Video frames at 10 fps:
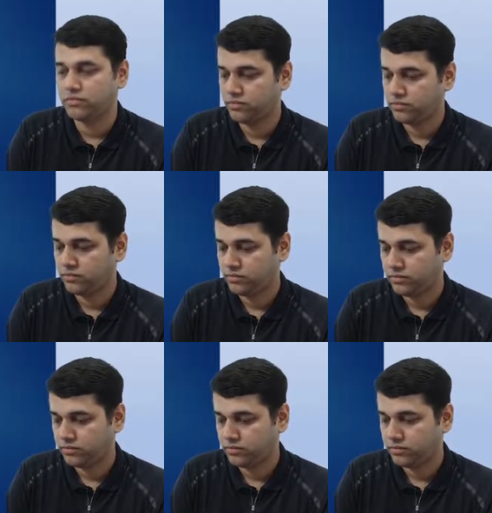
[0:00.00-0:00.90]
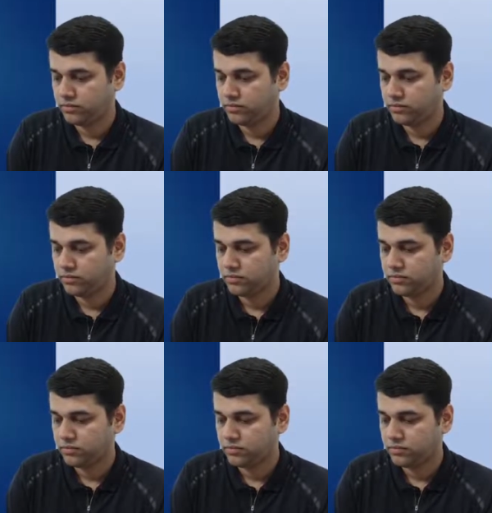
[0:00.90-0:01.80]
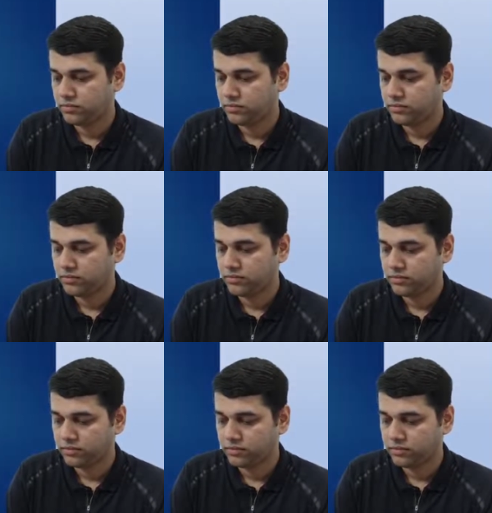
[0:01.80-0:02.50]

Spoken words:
[no speech]